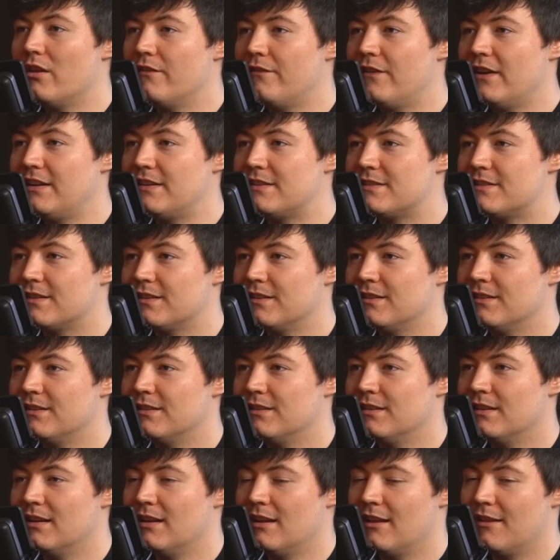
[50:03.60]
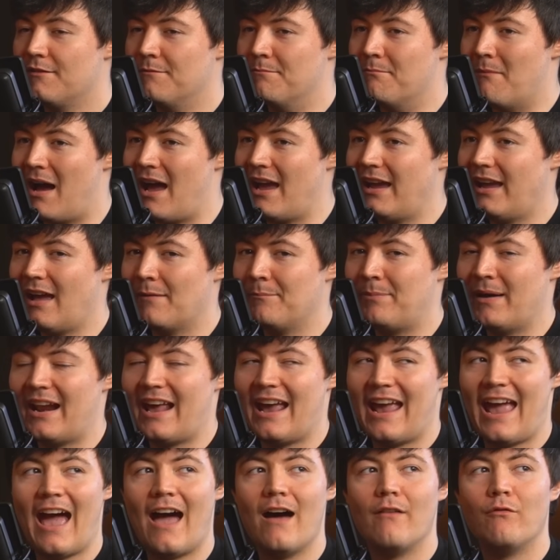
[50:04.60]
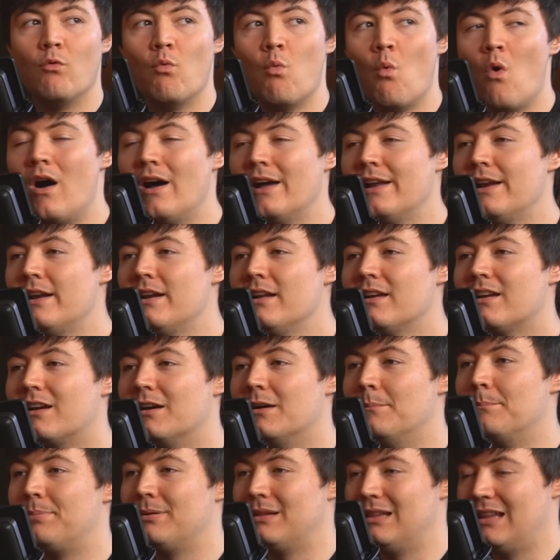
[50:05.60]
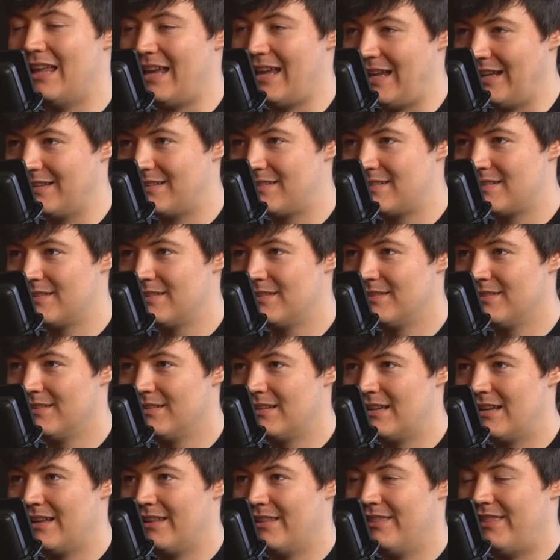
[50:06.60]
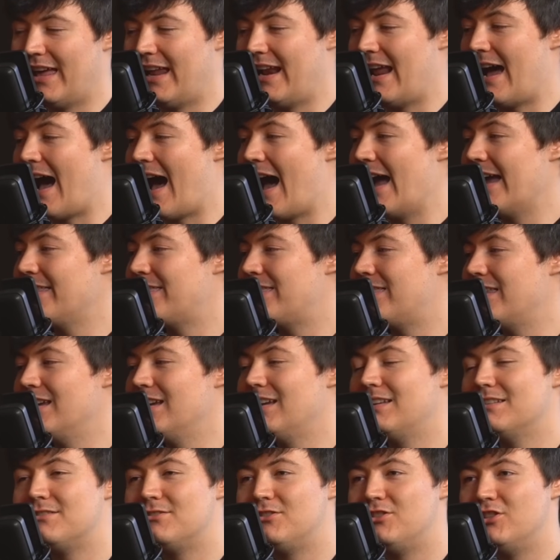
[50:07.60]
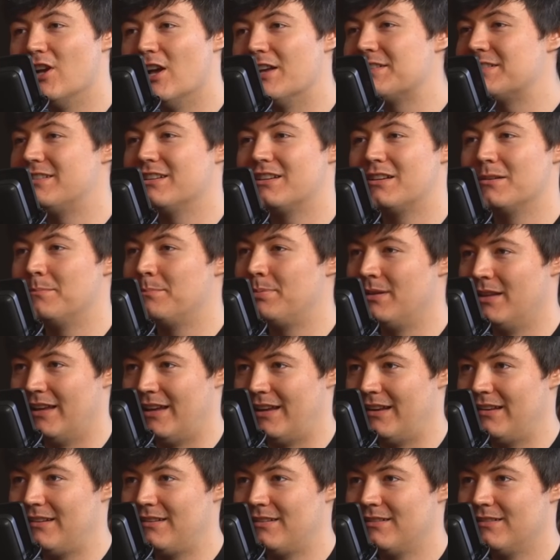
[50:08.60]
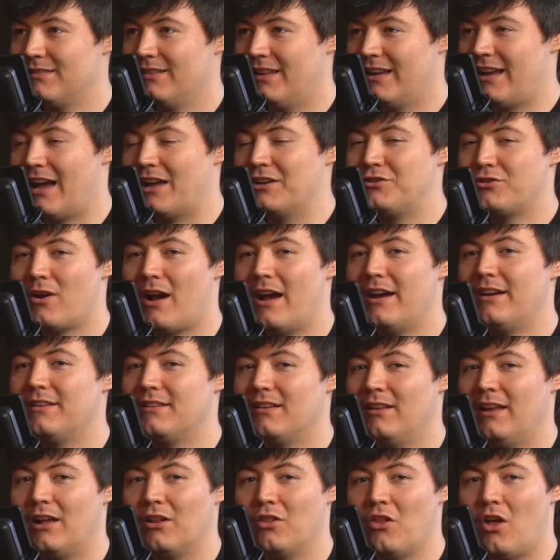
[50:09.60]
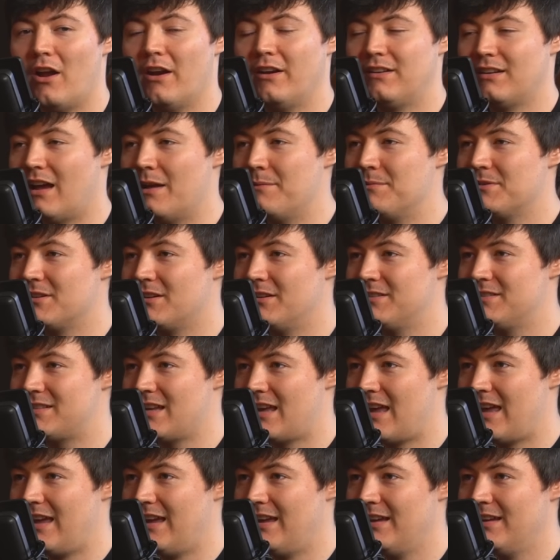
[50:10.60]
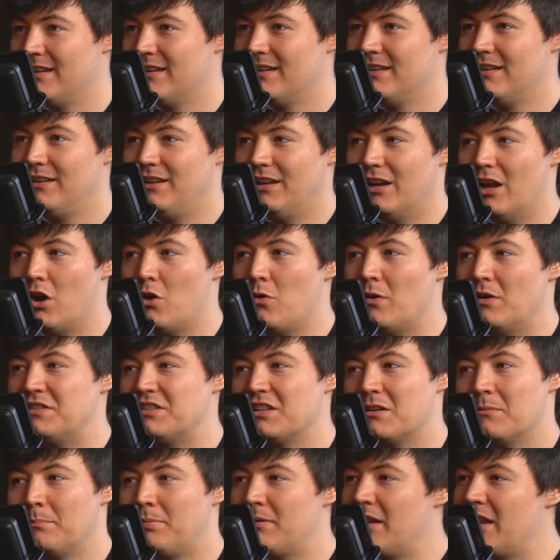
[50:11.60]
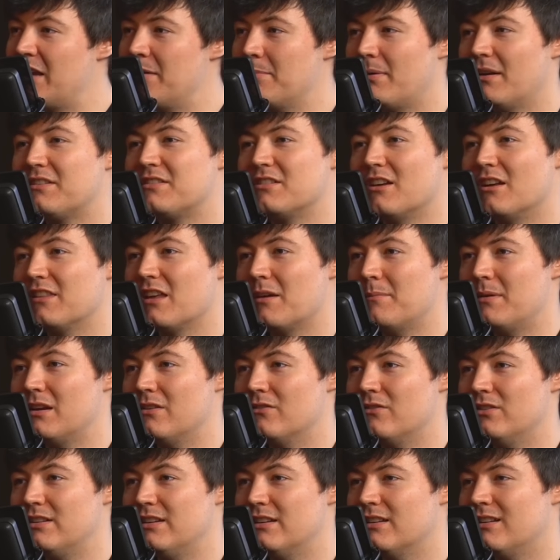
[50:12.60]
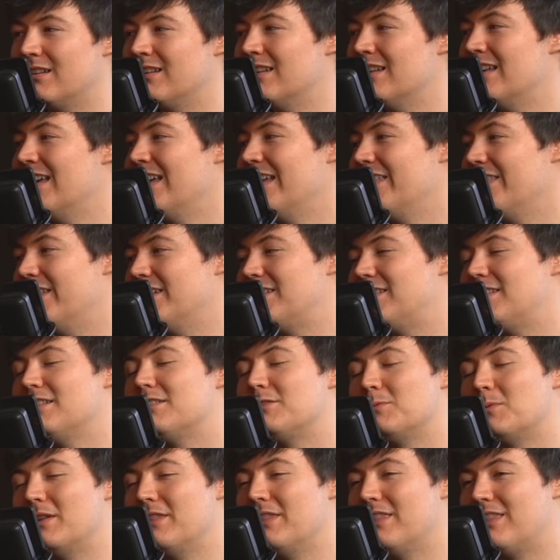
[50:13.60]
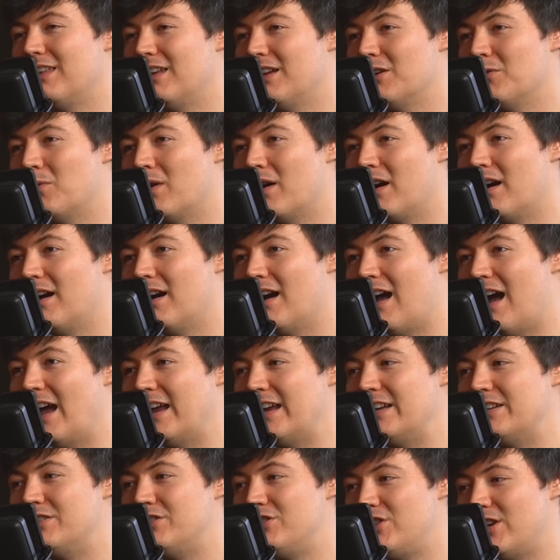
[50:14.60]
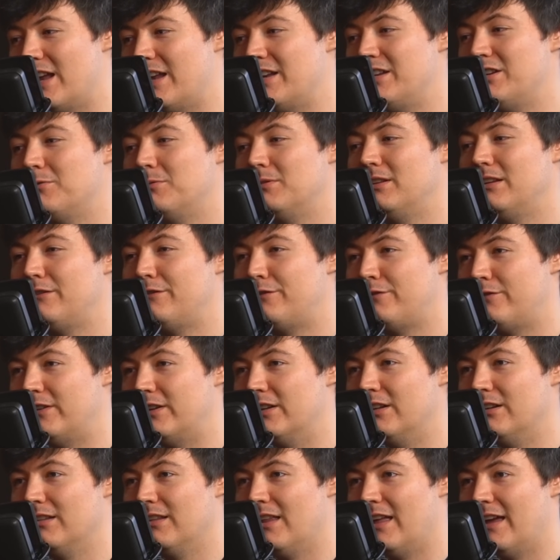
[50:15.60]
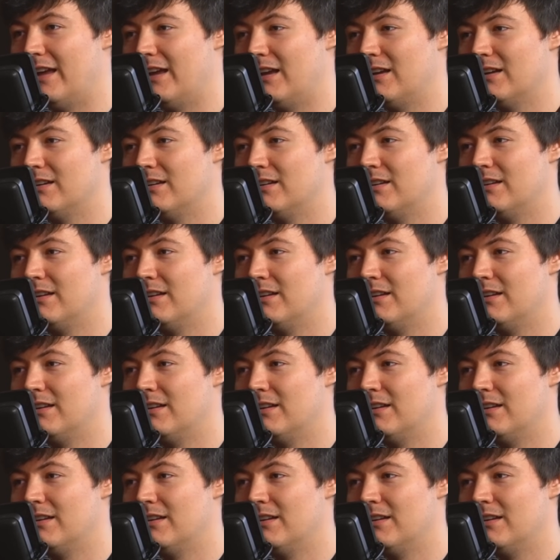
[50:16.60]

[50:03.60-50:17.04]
of it, but I have one complaint that I think is just a complaint. Like, I tried to, like, a lot of times I'll say, it's a complaint, but it's not that big of a deal. This is one thing where I genuinely feel like